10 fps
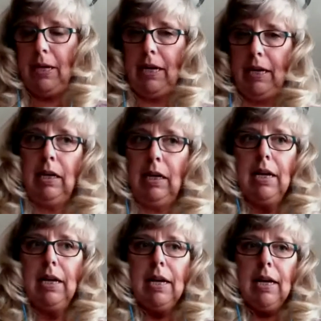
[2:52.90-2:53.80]
pain.
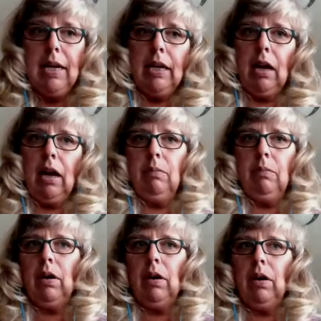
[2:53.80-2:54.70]
And
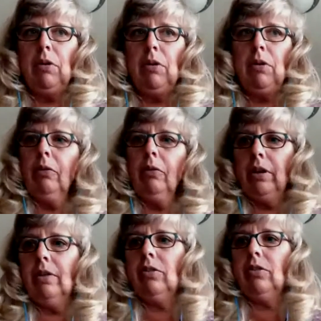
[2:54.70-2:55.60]
I'm not
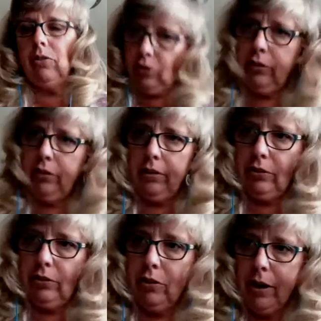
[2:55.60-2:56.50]
going to do justice
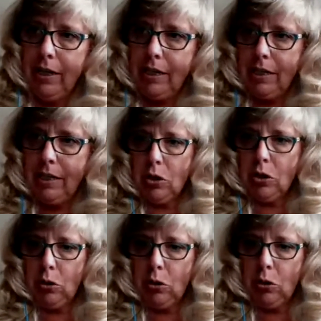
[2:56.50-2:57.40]
to trying to
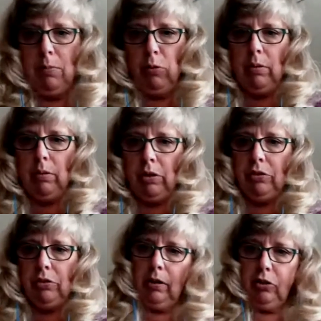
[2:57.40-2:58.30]
describe what
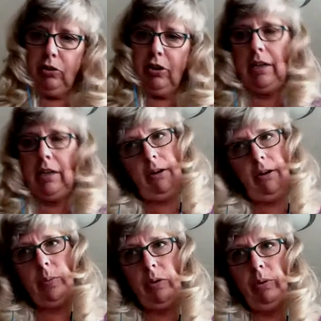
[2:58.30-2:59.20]
muscular chain
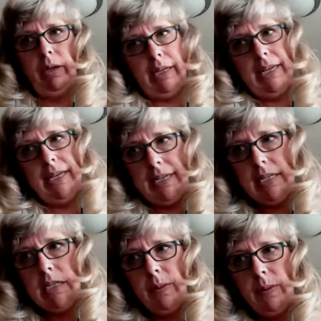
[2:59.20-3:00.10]
therapy really
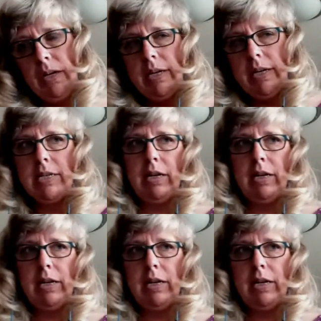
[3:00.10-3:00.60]
is, because